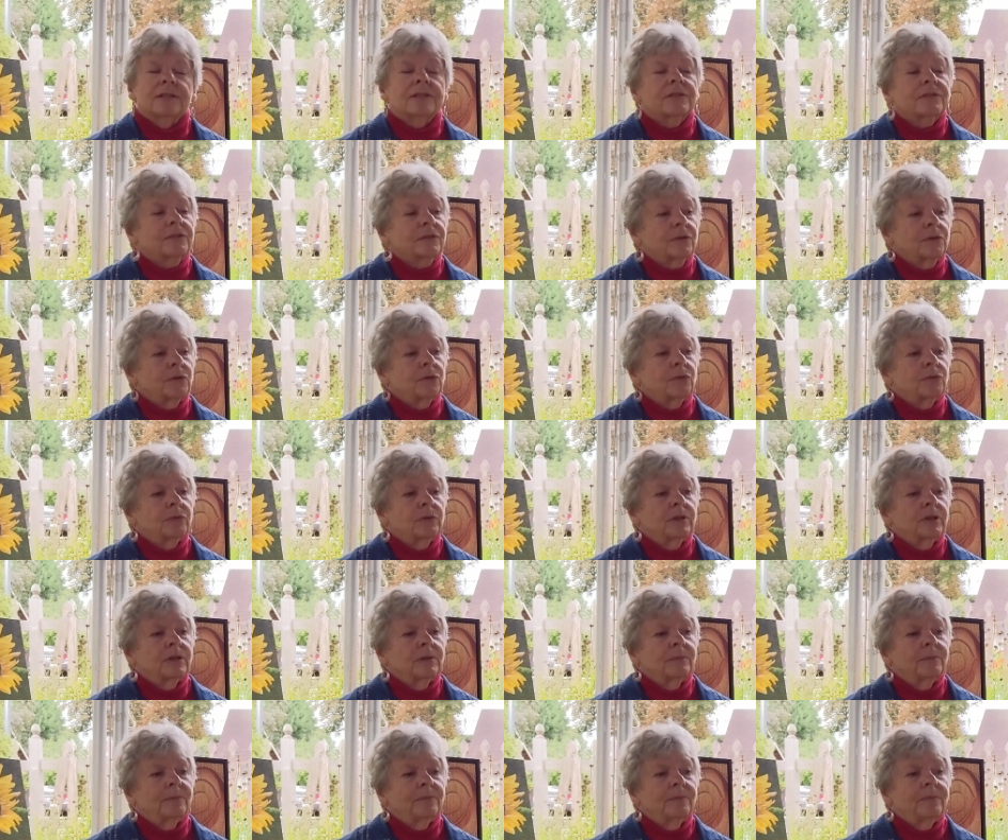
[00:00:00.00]

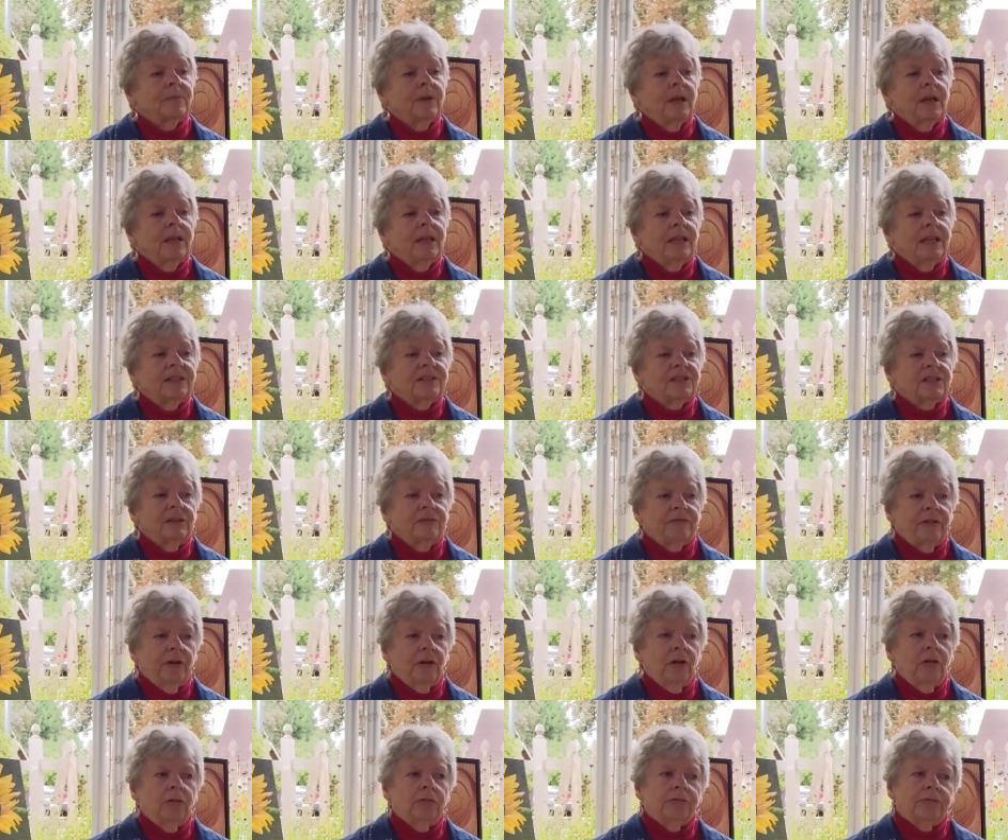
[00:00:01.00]
So it's
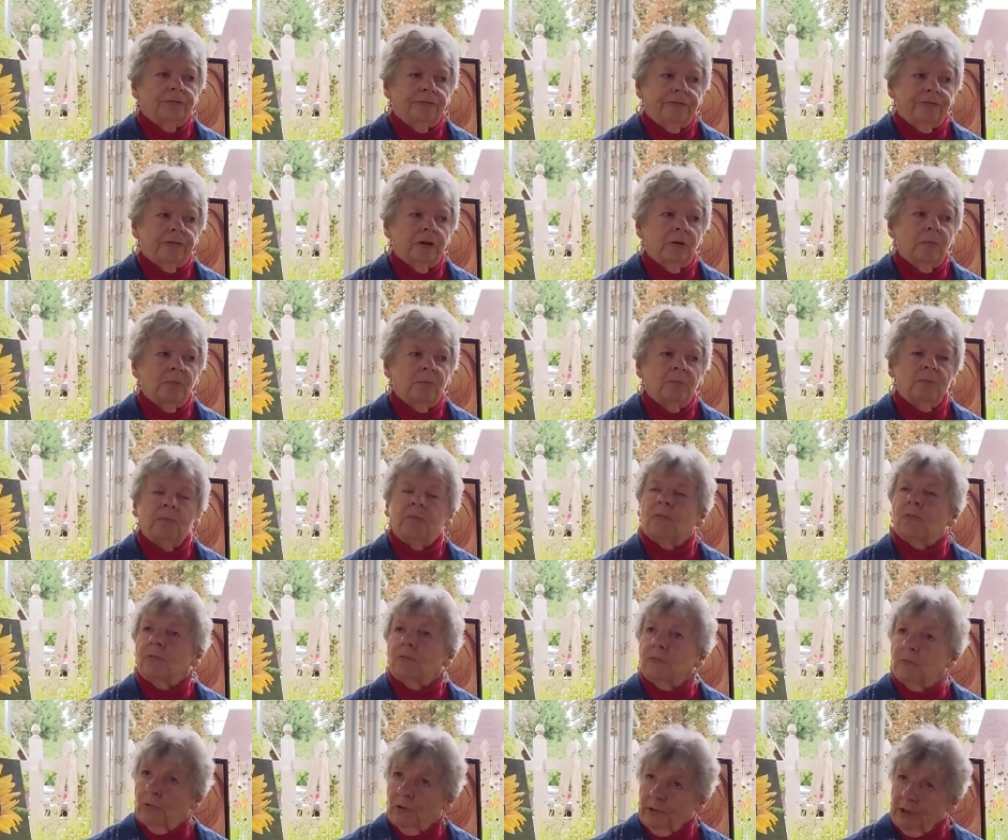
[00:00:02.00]
evolved from
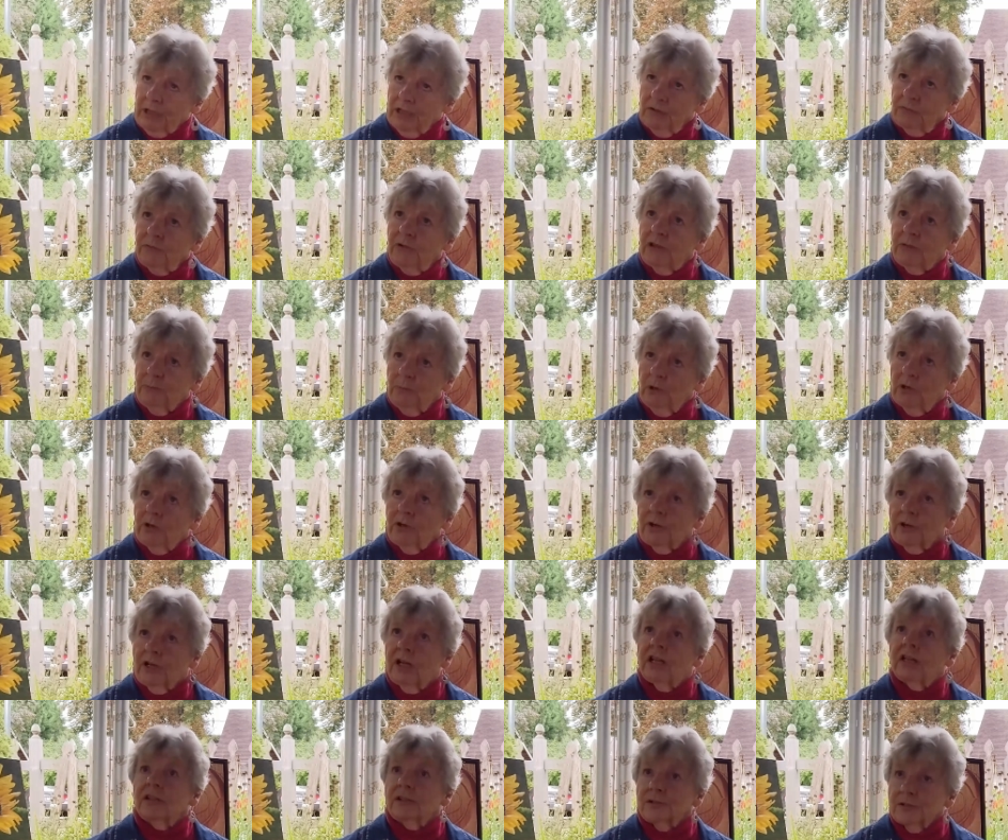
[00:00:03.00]
working with
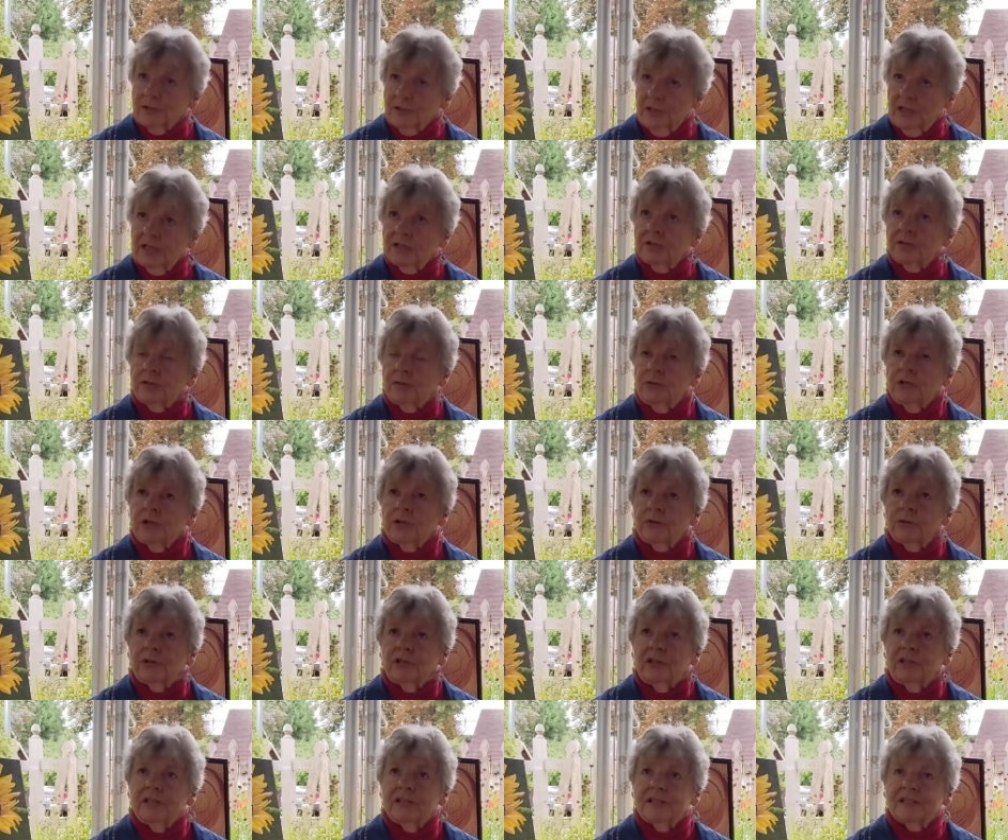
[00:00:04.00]
watercolors then to
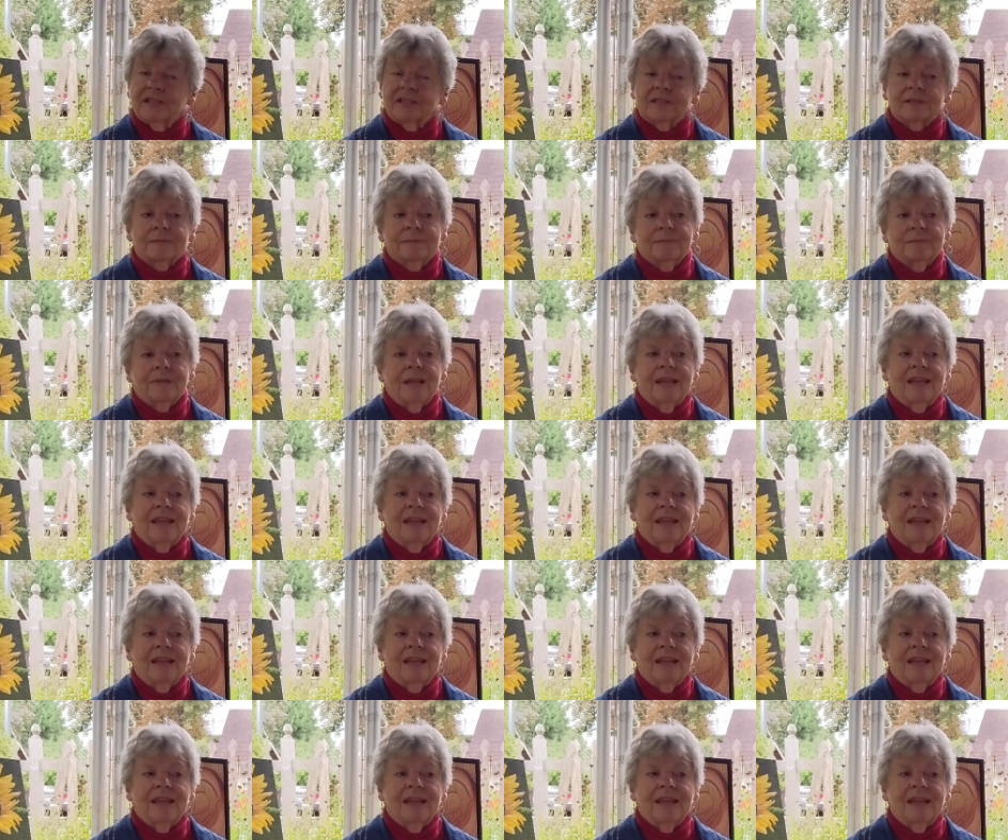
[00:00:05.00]
acrylics.